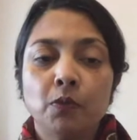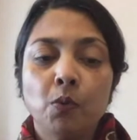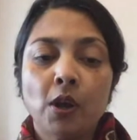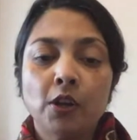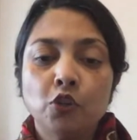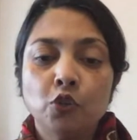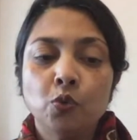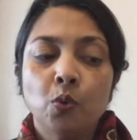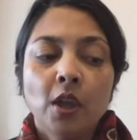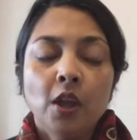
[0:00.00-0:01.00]
we want to
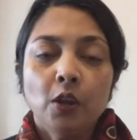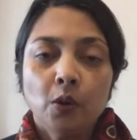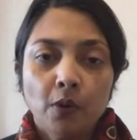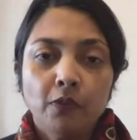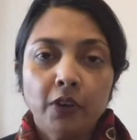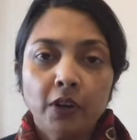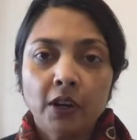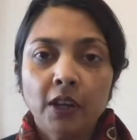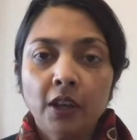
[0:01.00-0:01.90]
do, a very